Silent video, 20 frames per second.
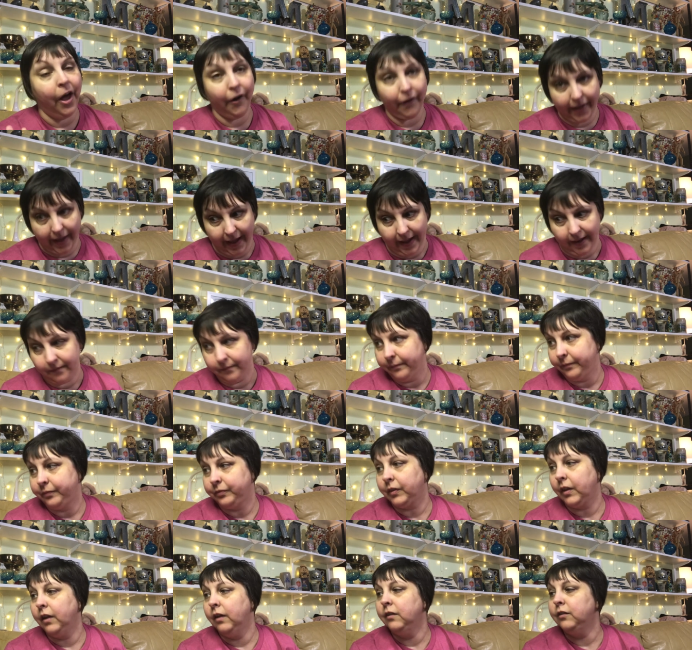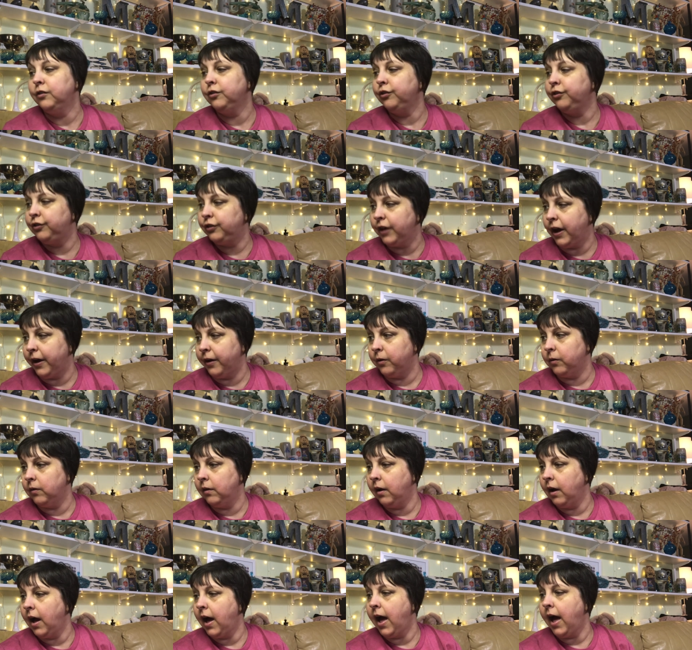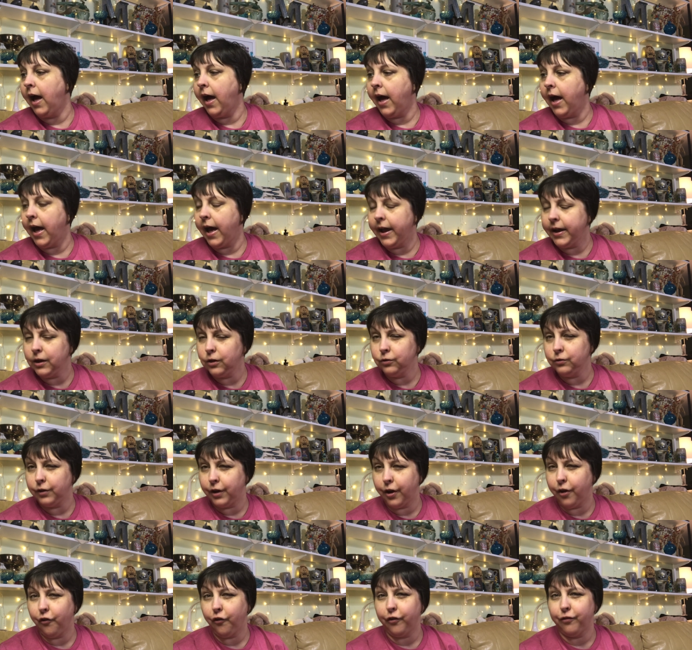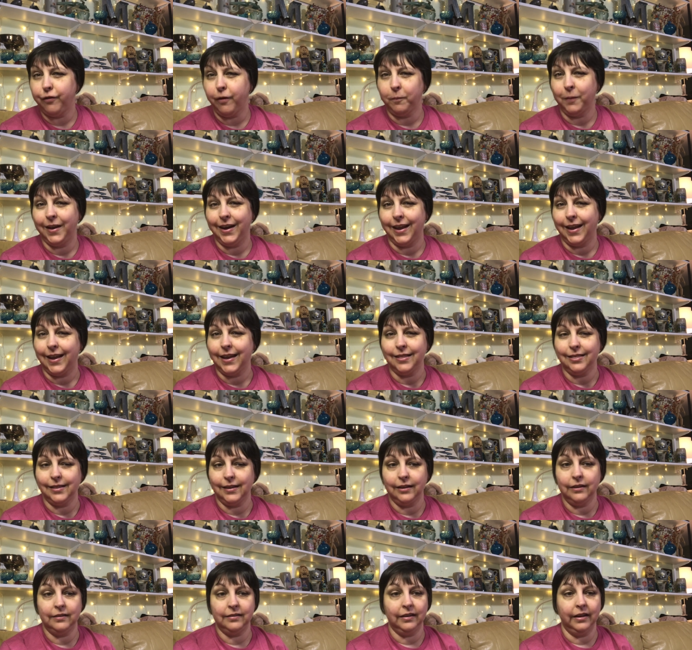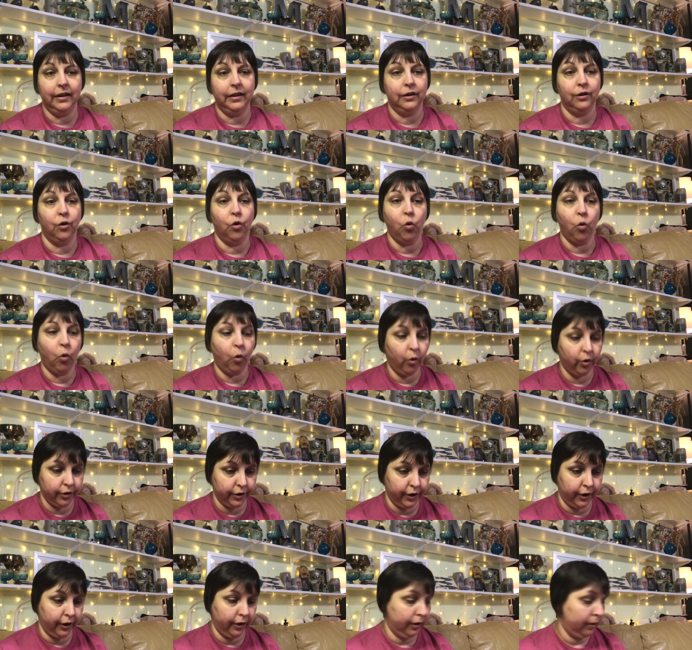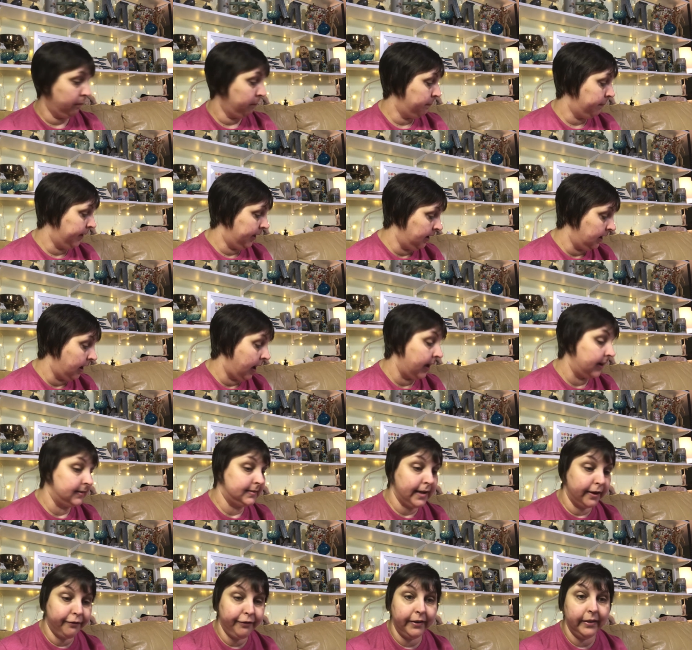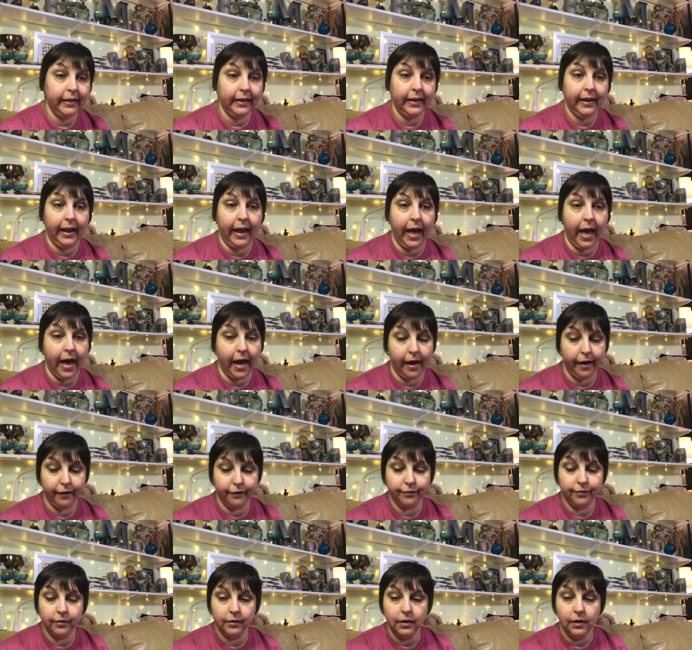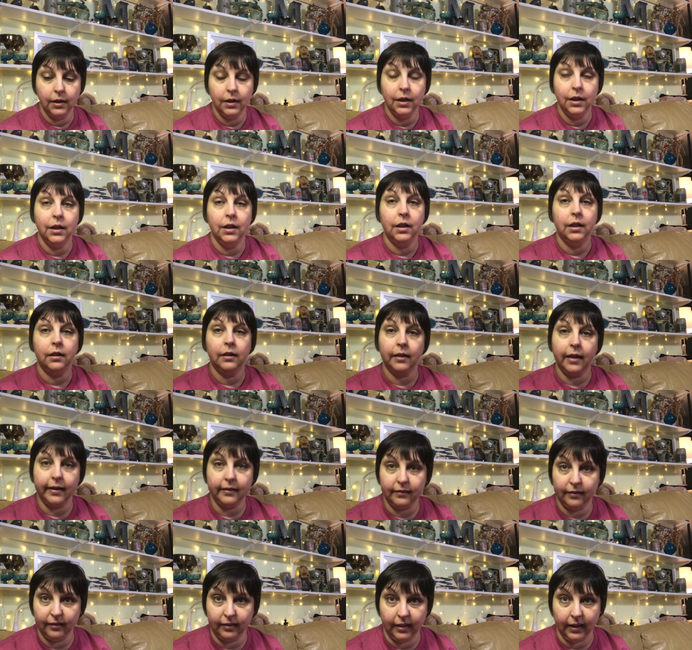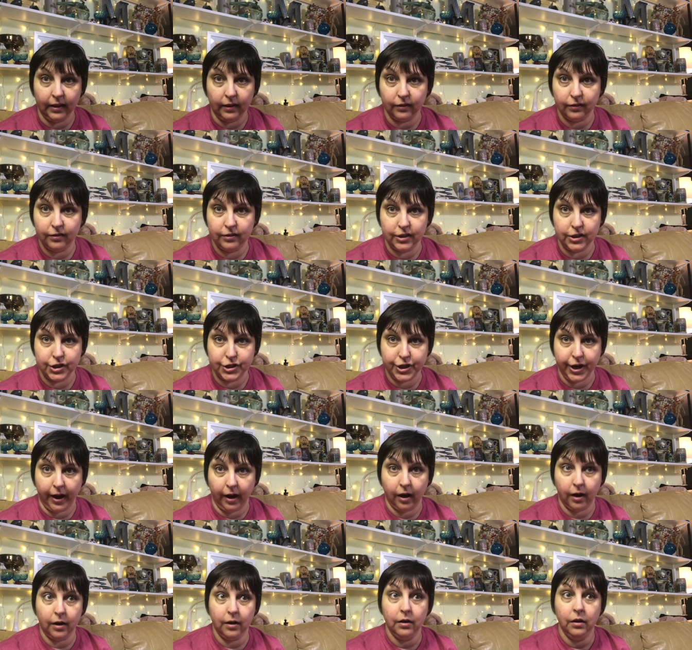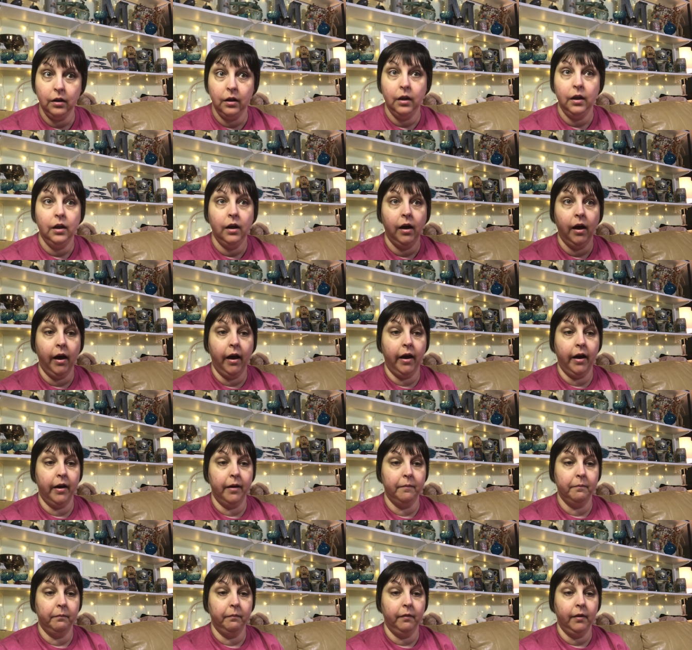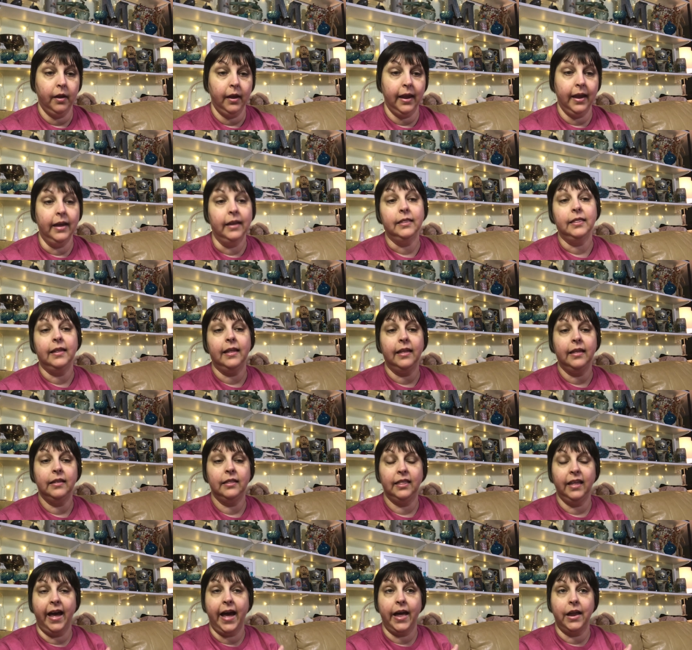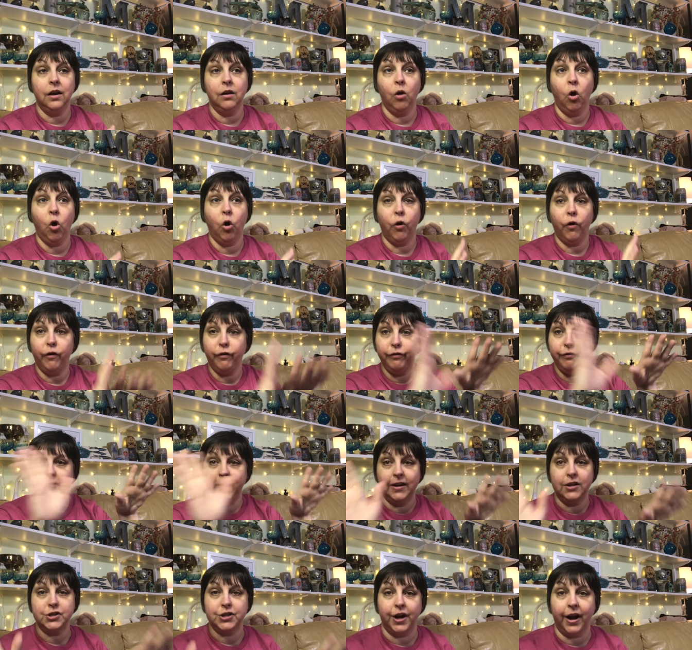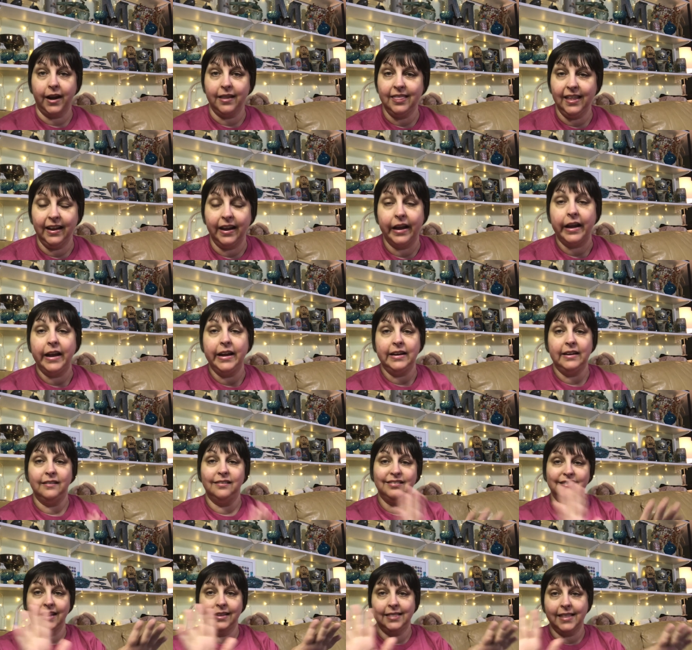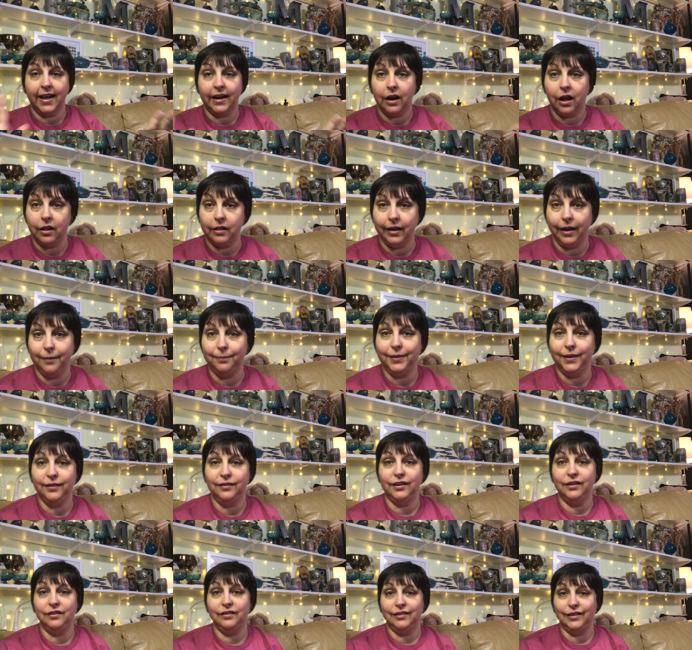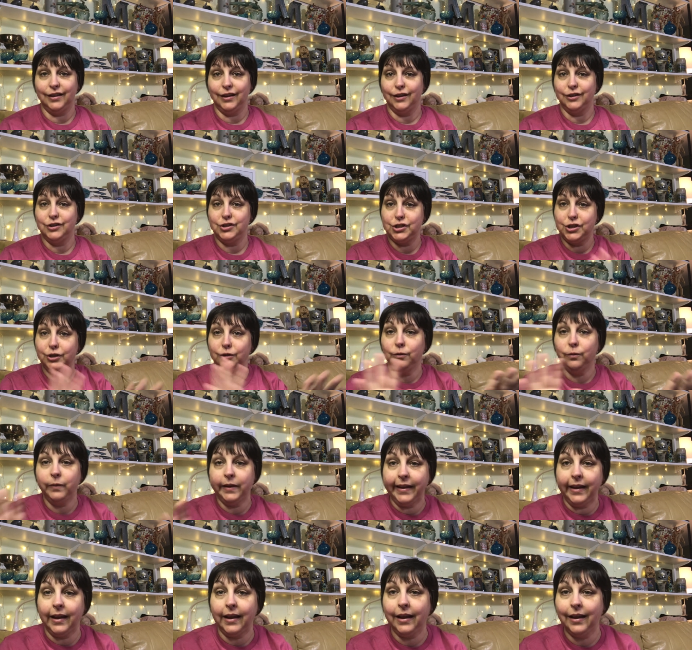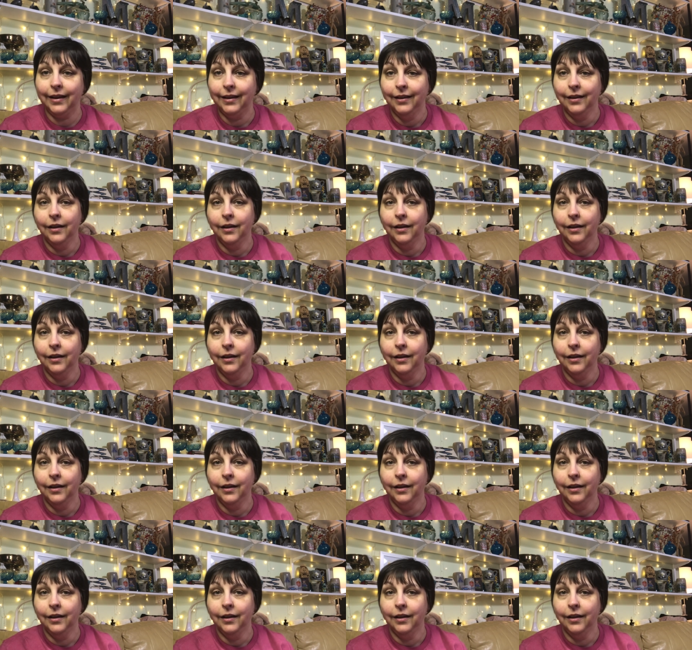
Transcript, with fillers: okay, so I don't know if I'm gonna get this in order, but I definitely have lots of things to share. Um, in that whole venture, I think I kind of set that all up. This is the two week